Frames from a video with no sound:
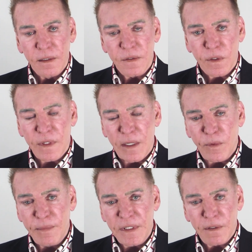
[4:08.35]
So that
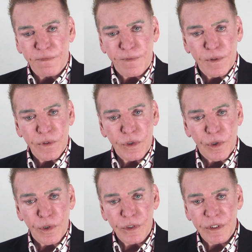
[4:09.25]
would be to First
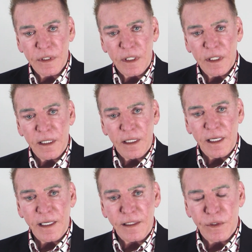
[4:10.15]
Church
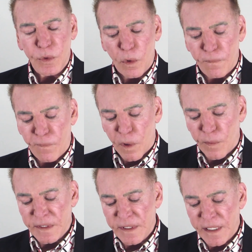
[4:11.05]
at two oh four
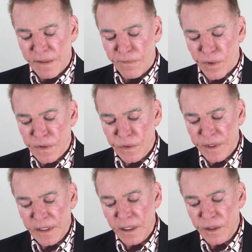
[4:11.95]
West eighty-fourth
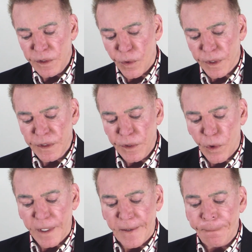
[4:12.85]
Street, New York, New
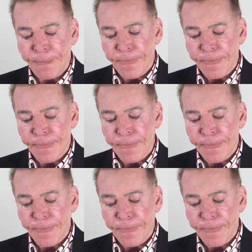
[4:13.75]
York.